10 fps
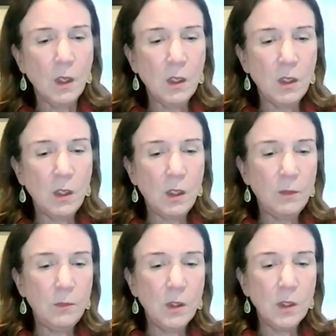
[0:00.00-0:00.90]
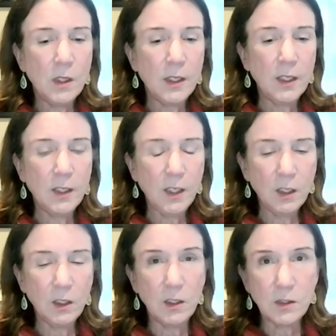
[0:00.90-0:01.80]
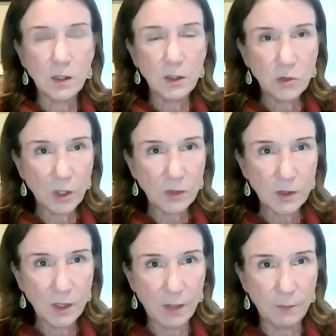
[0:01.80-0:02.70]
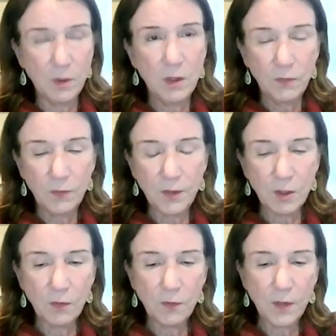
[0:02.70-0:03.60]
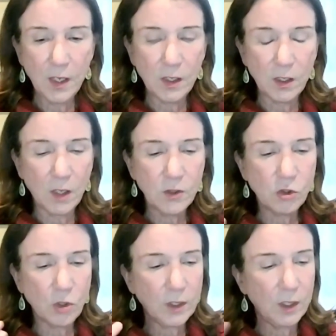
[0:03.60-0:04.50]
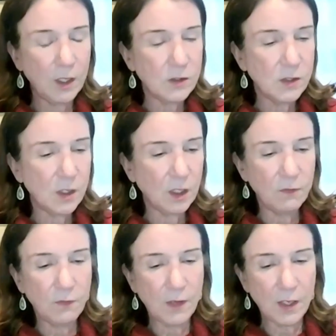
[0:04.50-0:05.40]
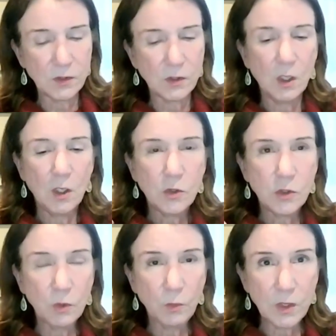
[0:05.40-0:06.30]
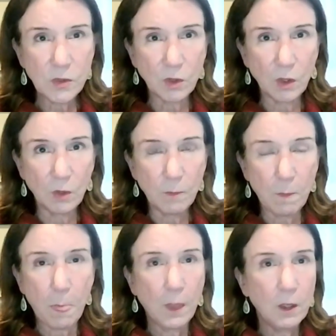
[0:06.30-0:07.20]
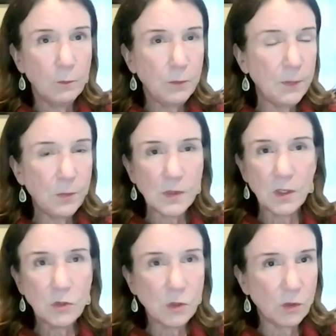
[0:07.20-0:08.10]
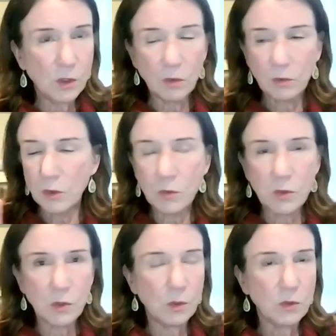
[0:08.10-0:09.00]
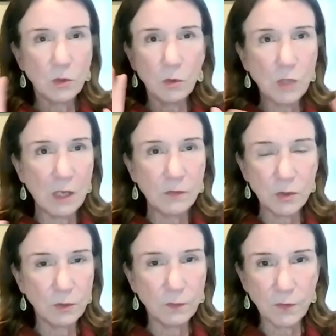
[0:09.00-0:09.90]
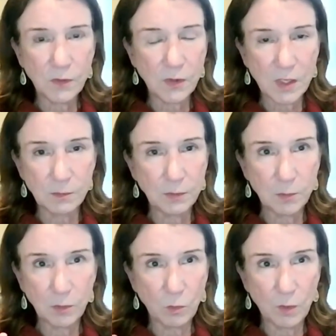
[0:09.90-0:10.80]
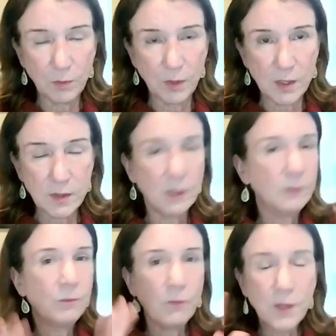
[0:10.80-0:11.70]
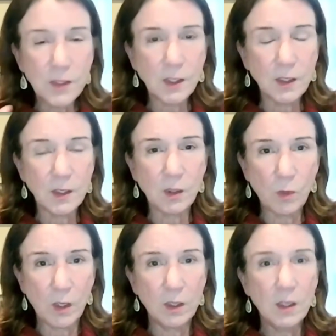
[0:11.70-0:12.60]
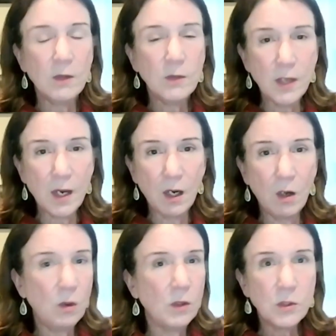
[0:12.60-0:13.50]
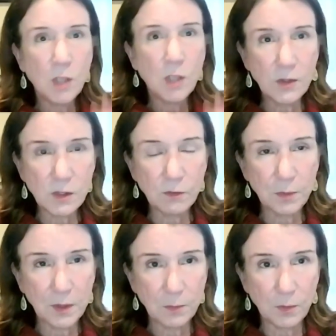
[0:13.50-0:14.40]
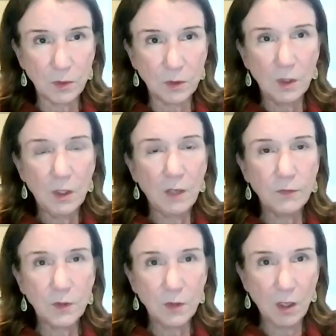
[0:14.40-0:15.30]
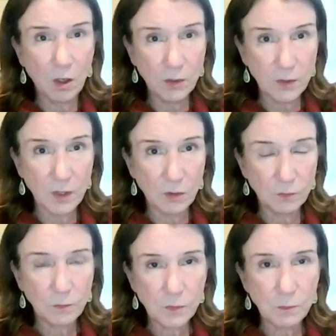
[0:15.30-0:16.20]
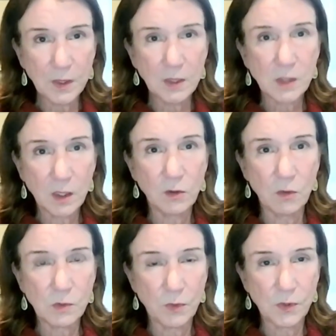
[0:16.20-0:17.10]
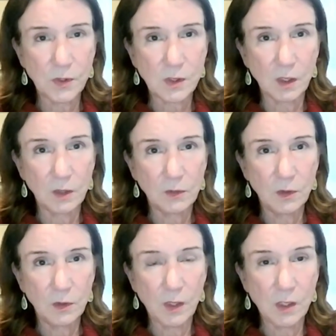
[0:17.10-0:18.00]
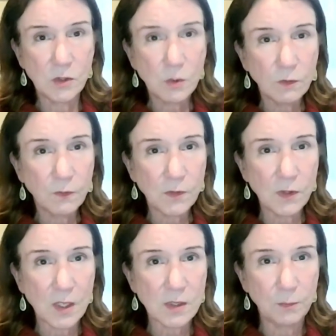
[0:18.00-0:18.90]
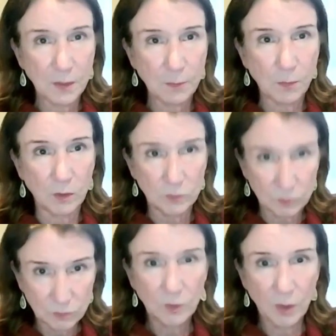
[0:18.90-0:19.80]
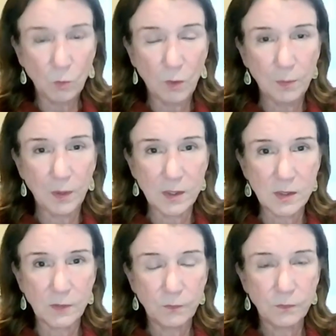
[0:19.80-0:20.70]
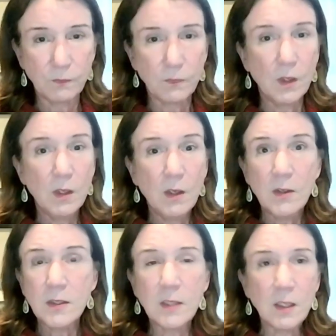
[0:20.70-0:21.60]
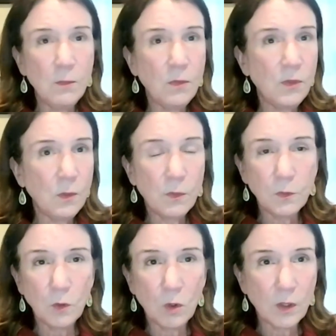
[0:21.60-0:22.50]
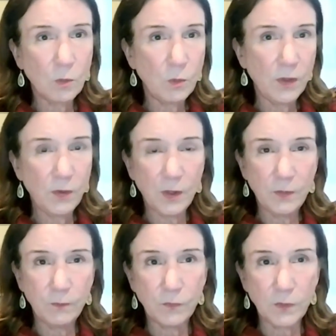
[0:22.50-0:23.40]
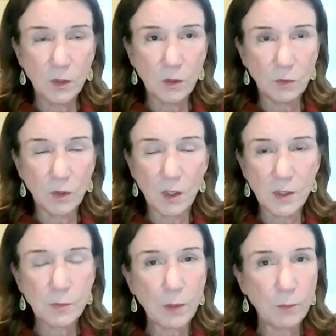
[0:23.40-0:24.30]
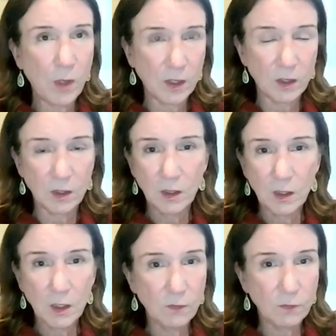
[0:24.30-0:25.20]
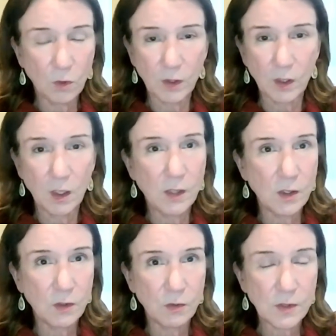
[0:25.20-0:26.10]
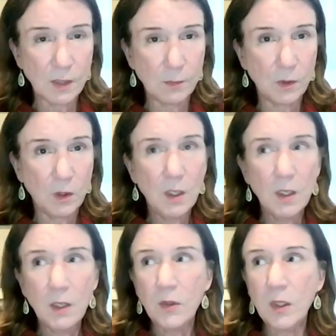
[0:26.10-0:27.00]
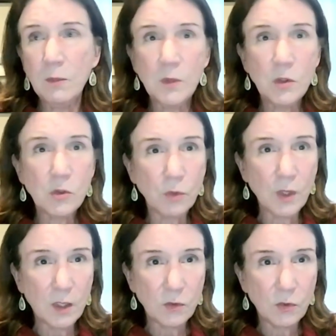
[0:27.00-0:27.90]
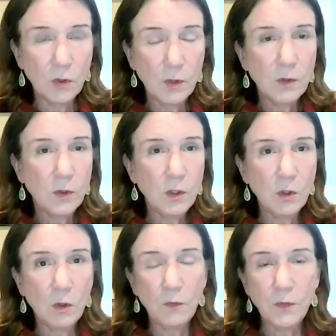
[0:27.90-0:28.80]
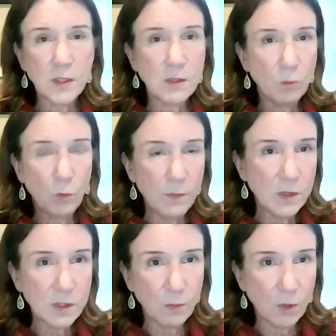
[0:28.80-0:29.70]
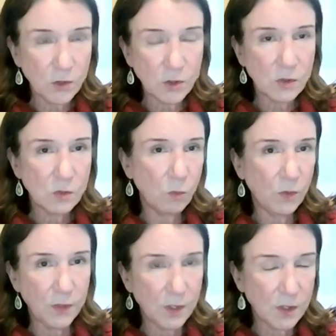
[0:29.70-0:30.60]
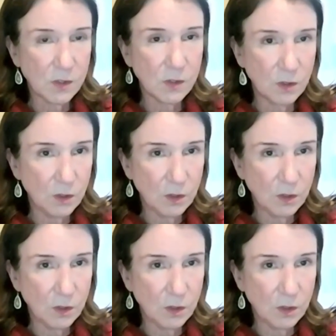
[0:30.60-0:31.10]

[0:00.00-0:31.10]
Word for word: um, in England, in Cheltenham, they had a, a gigantic event two weeks ago. People said, you know, don't do it. Don't have 250,000 people in one place. They did it anyway. Now, tons of people have, are now being diagnosed with this thing. Okay, 250,000 people in one place. Same thing with Florida, with um, you know uh, spring break in Florida. Another example. In Madrid, you know these women's marches with these